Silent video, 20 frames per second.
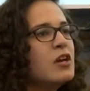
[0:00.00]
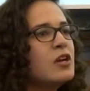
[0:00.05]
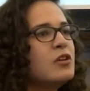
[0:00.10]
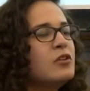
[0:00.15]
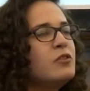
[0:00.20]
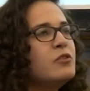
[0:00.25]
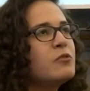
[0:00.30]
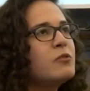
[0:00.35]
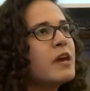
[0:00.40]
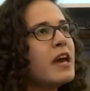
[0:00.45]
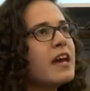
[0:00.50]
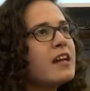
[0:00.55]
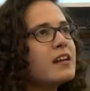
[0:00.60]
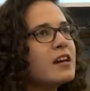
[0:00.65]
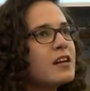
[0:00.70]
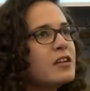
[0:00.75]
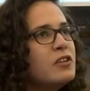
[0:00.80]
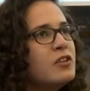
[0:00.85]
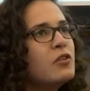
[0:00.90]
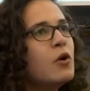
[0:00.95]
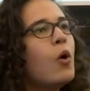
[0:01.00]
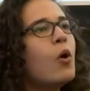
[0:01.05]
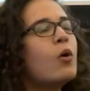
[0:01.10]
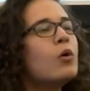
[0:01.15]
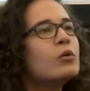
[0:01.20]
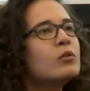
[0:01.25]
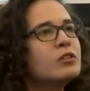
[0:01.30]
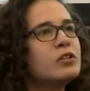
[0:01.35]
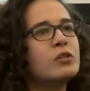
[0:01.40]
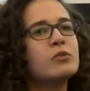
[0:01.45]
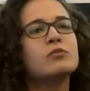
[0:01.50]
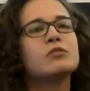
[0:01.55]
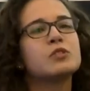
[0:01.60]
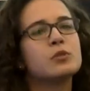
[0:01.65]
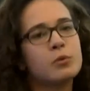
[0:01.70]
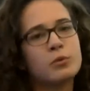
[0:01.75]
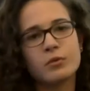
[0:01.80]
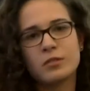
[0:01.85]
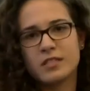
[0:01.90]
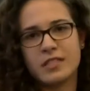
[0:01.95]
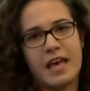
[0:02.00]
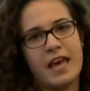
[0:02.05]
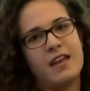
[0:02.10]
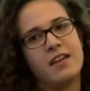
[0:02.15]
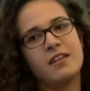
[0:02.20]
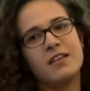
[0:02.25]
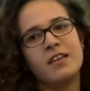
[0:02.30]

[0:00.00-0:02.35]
you get a whole new tool set